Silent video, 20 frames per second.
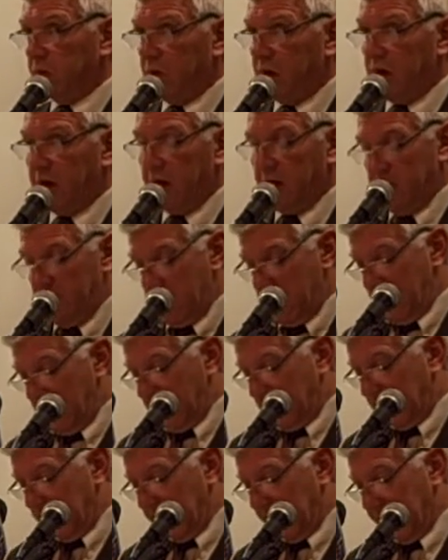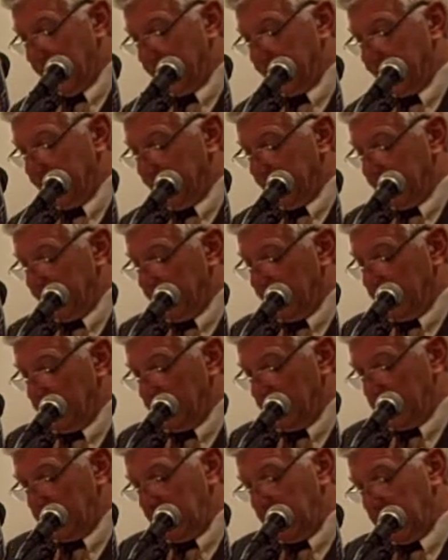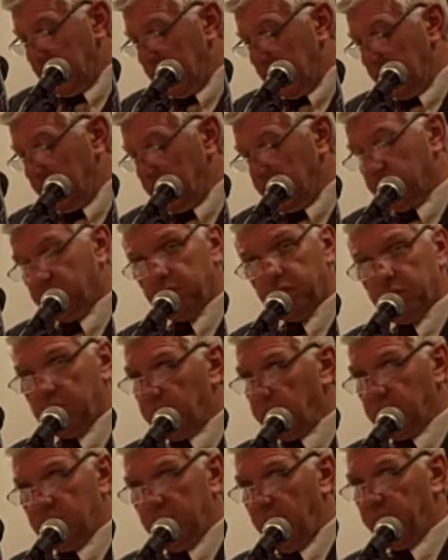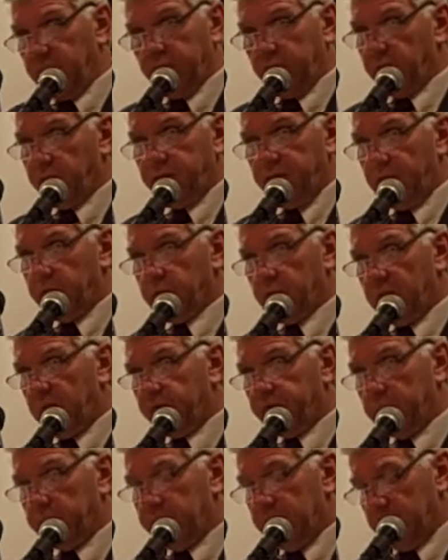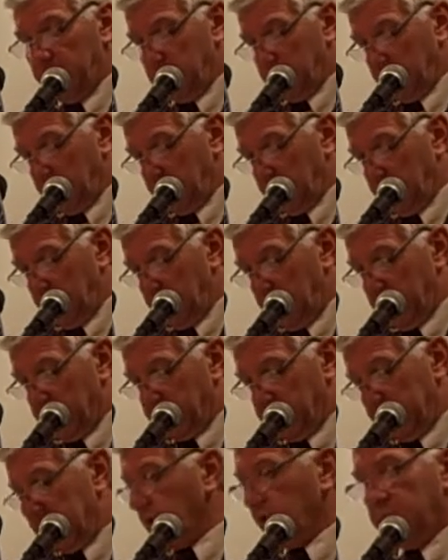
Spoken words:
law, neither the federal government law,